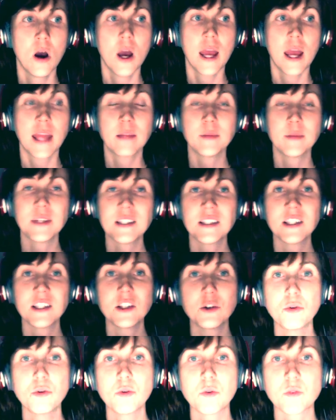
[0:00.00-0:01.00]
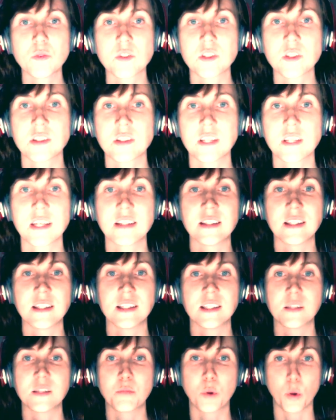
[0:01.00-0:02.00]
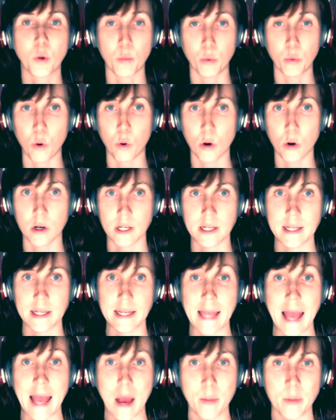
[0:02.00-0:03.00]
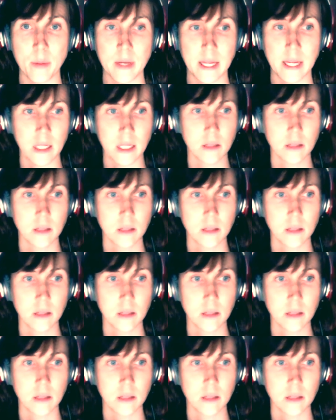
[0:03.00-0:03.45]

N B C News says that it's purportedly happening.